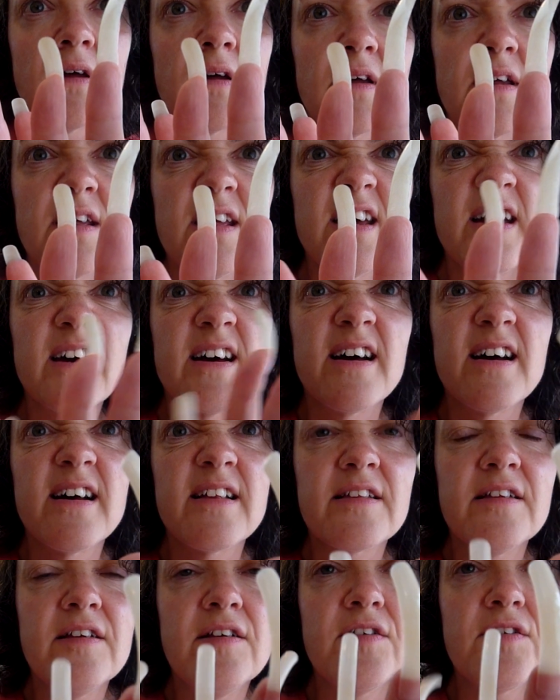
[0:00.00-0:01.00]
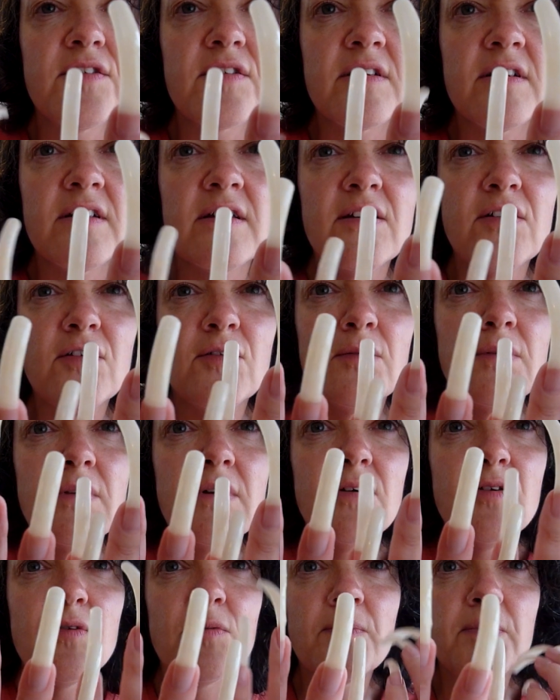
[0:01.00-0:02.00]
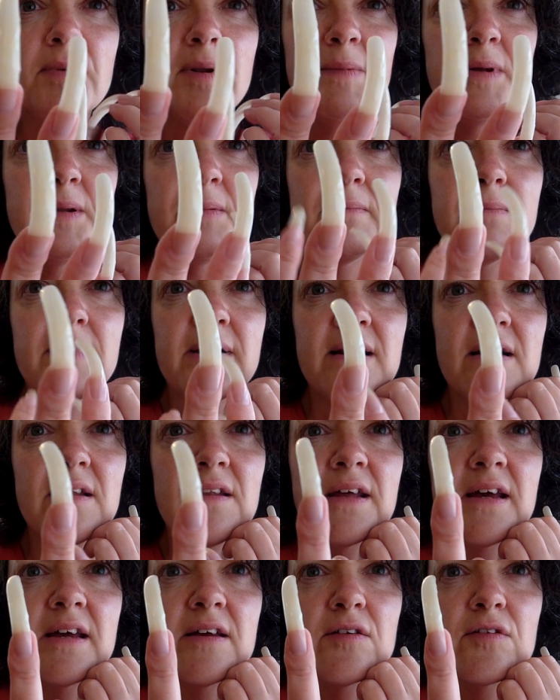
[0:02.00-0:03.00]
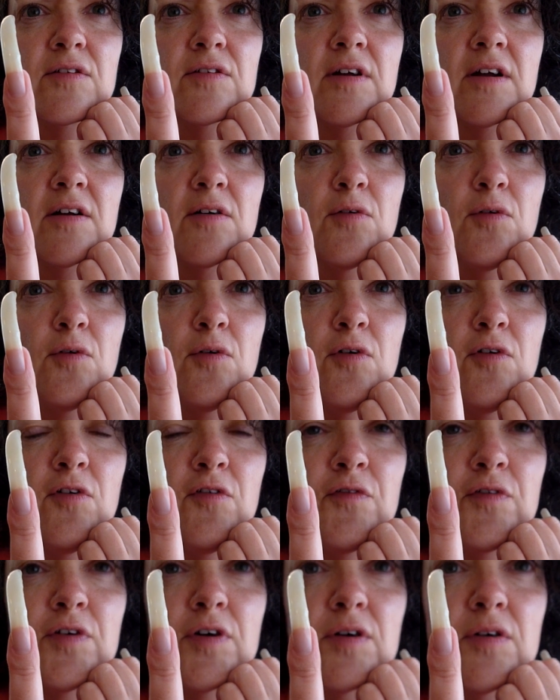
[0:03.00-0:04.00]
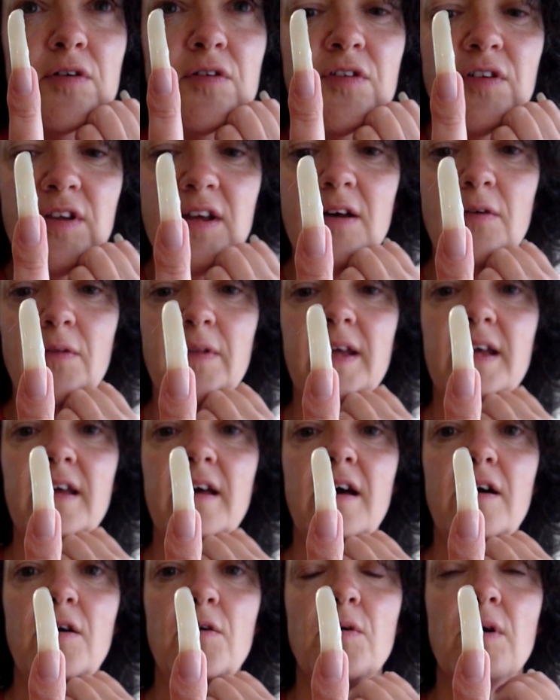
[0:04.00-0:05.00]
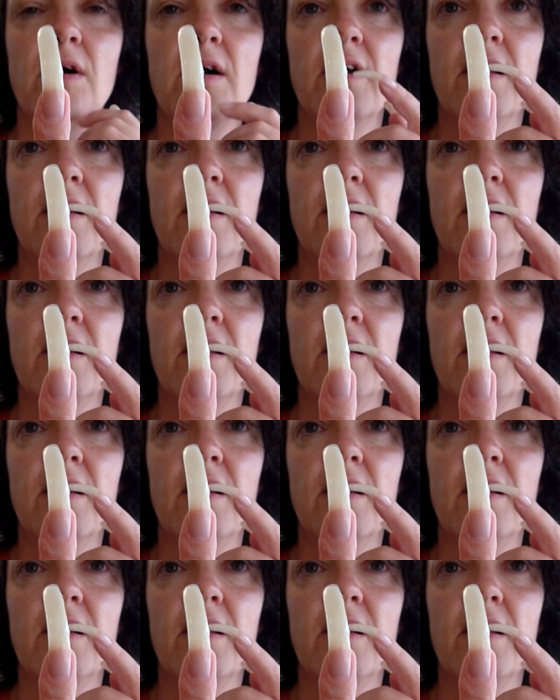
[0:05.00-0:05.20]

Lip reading: Yeah, I think those blooming middle nails, they're awful. See how they go?